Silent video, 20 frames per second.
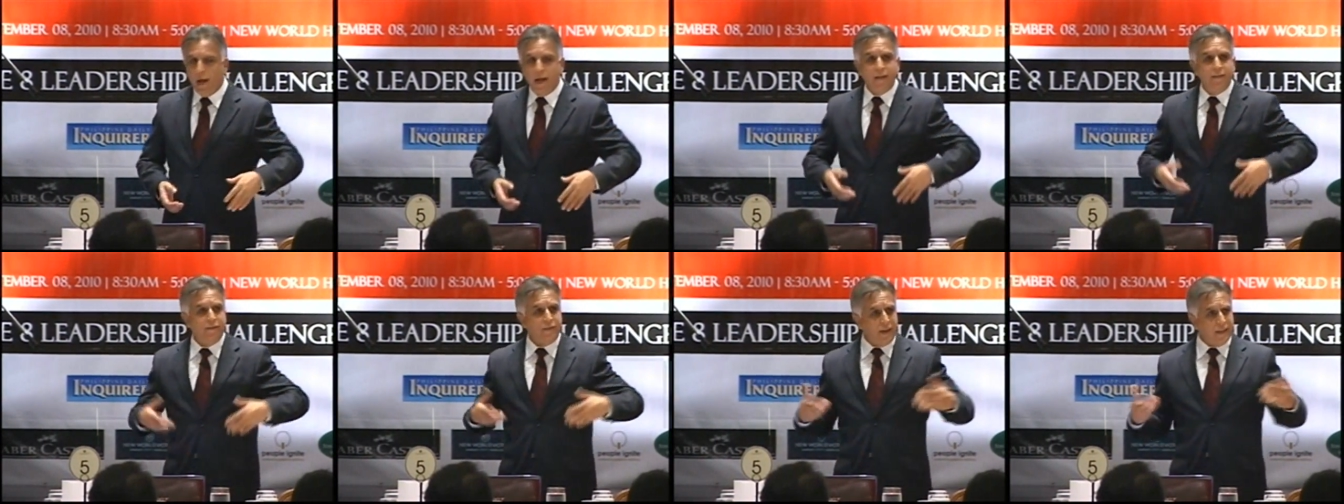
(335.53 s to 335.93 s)

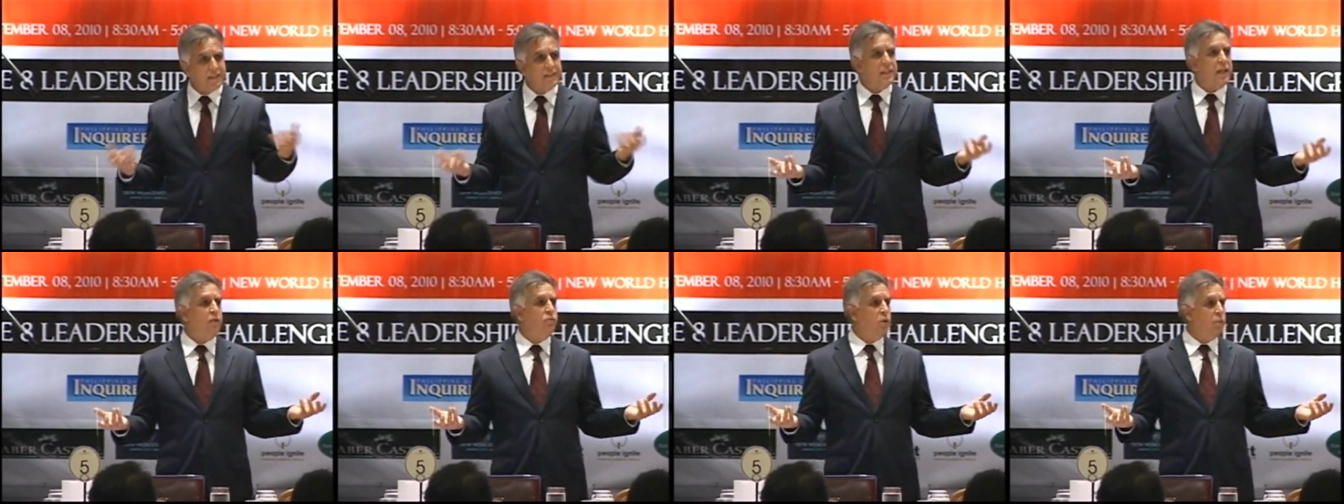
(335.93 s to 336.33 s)
and
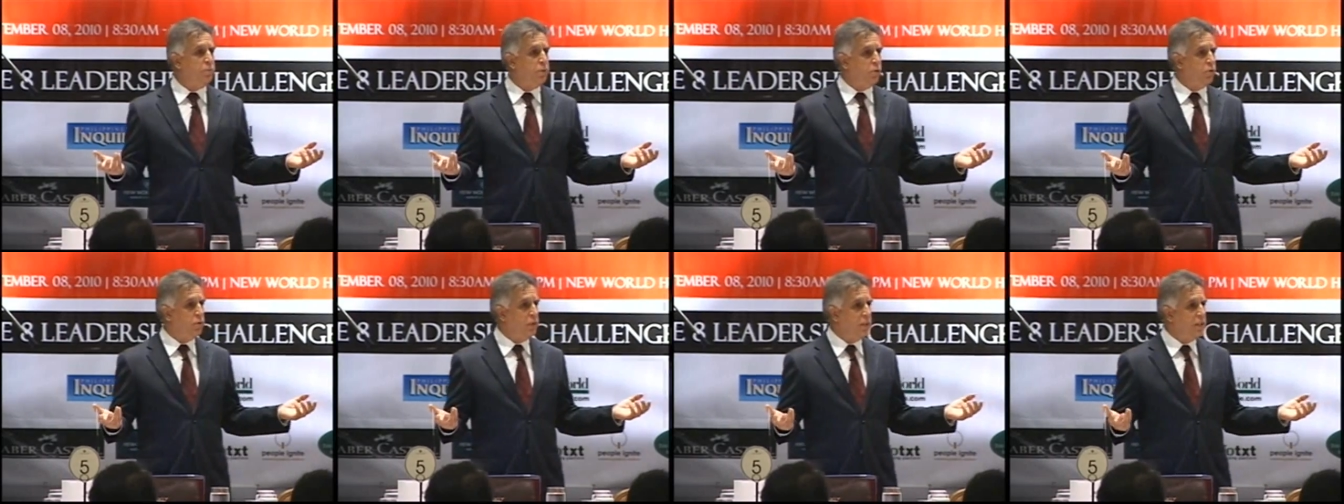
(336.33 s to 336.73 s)
test our
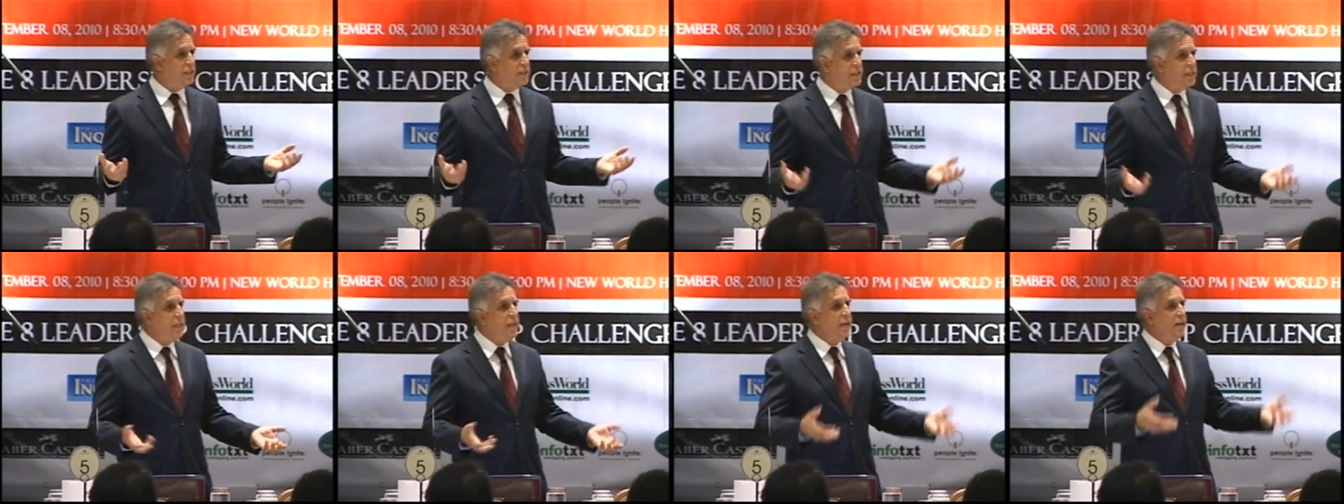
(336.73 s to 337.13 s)
beauty,
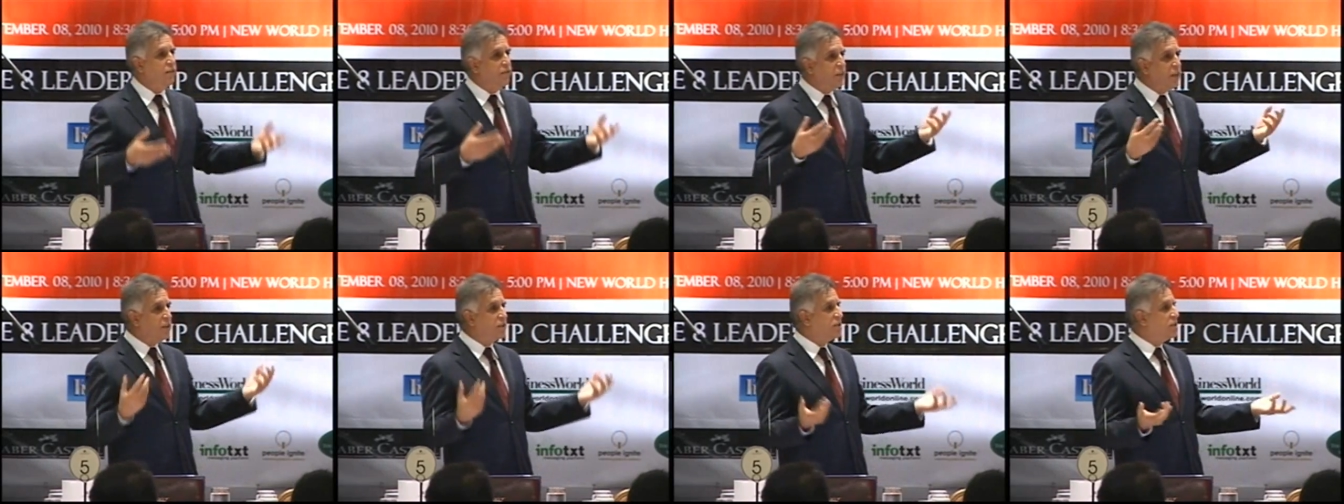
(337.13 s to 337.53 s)
see
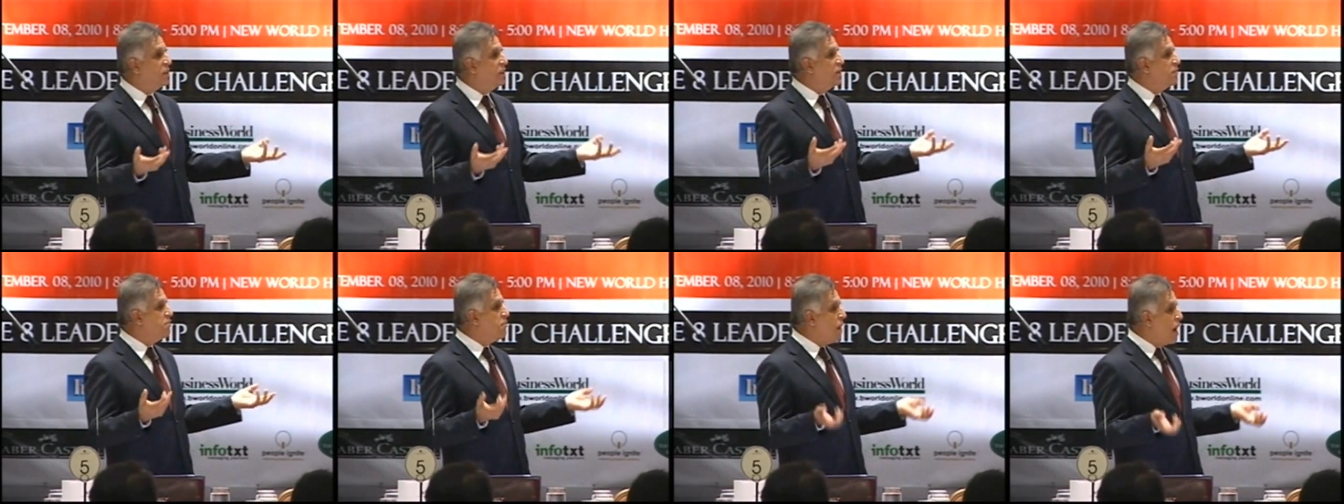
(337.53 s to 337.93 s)
if there's
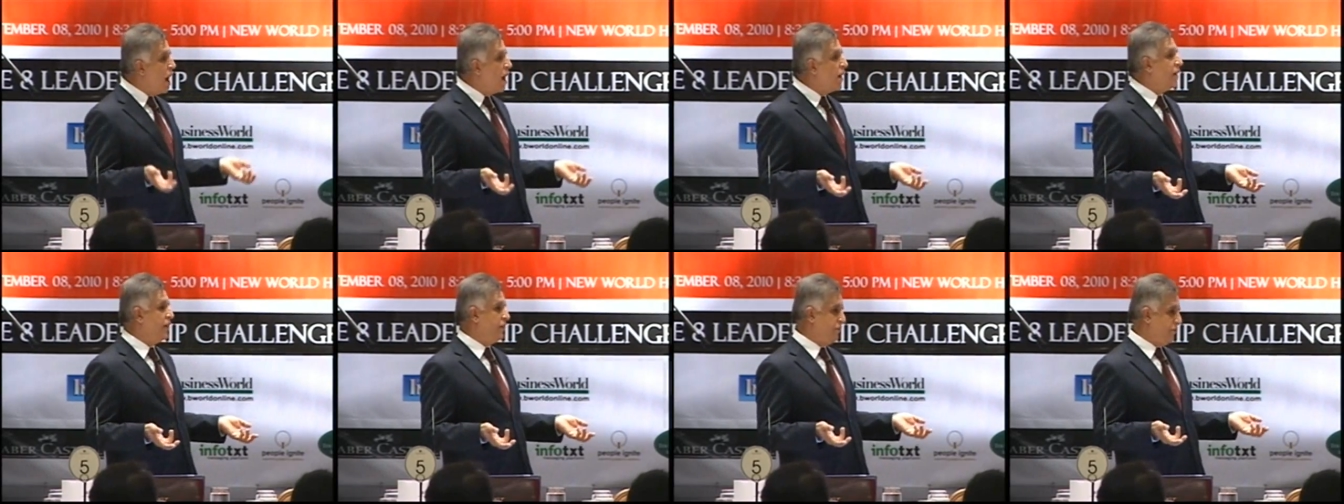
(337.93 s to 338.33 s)
still a
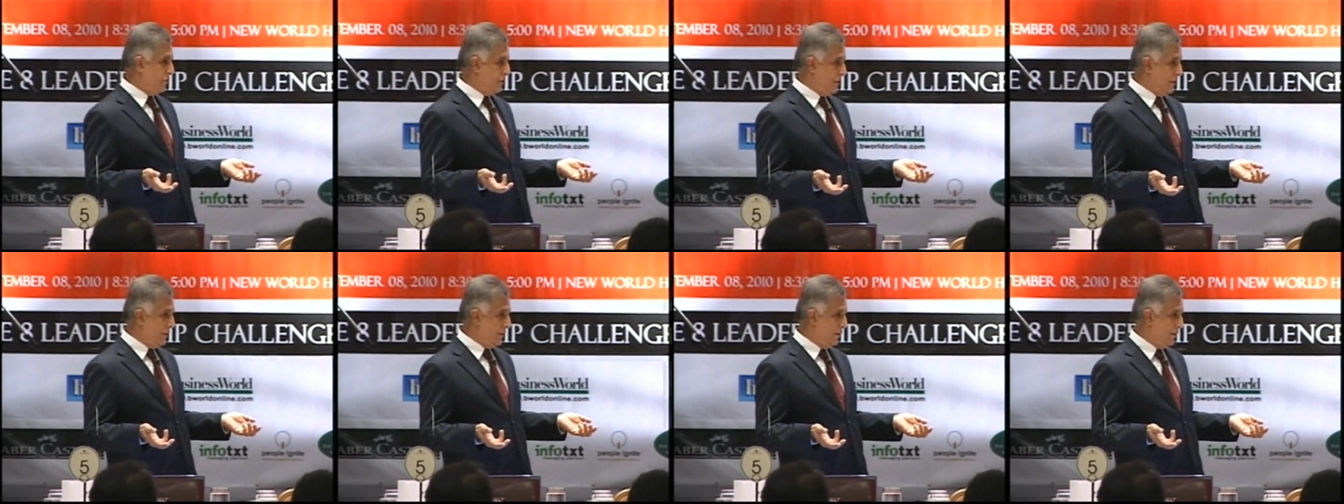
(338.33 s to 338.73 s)
market
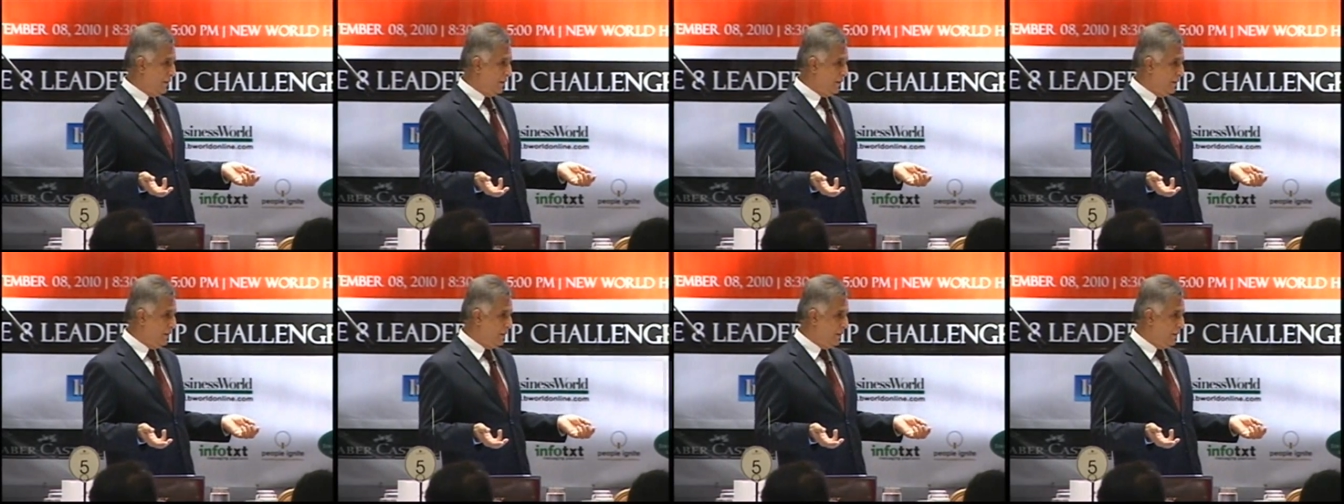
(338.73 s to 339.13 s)
for it.
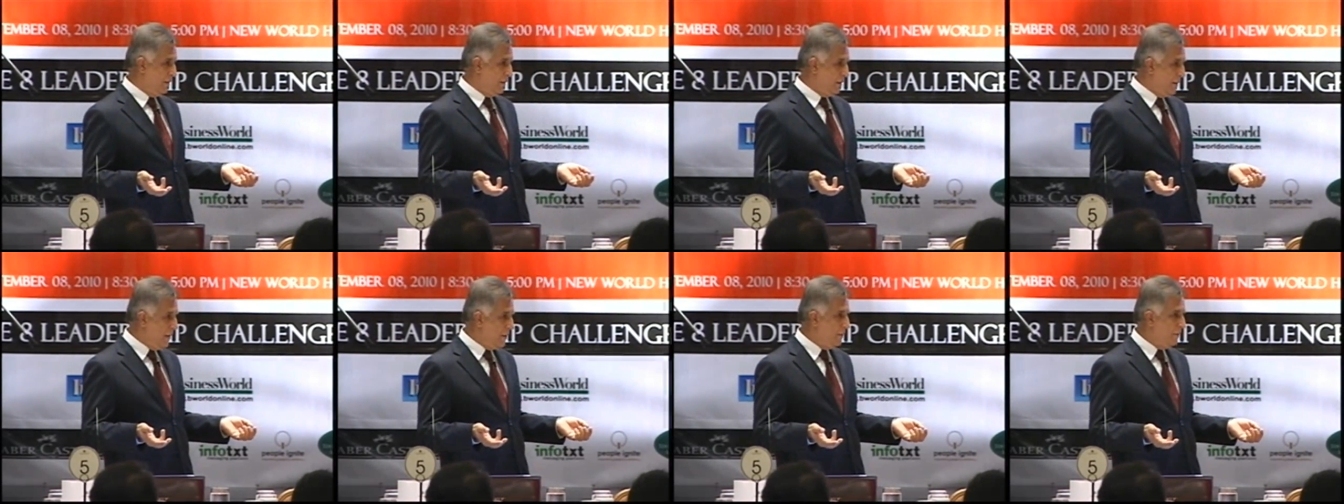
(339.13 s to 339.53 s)

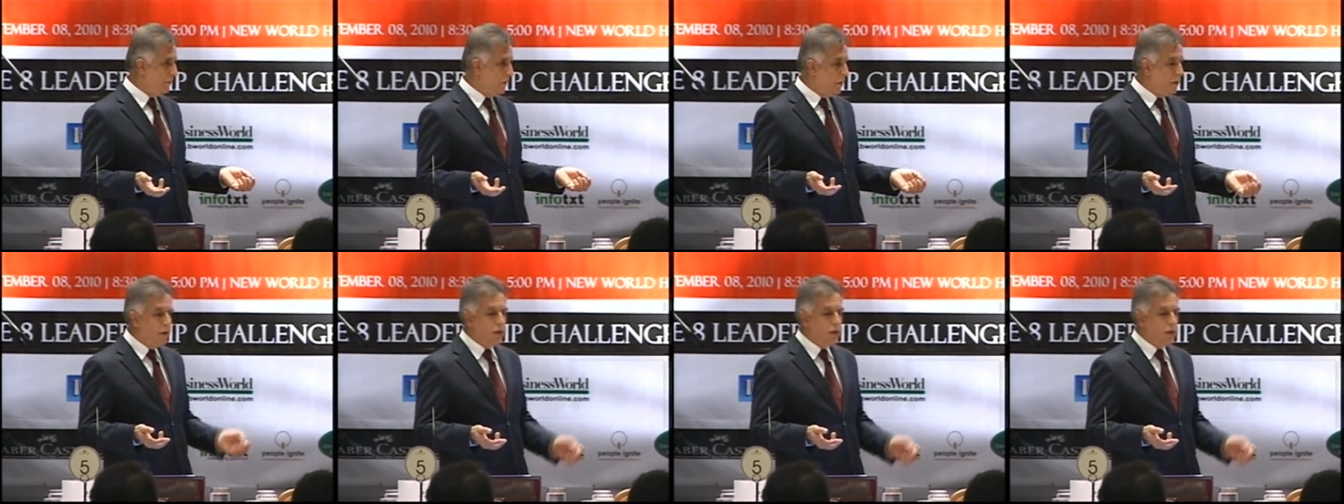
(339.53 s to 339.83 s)
Yeah?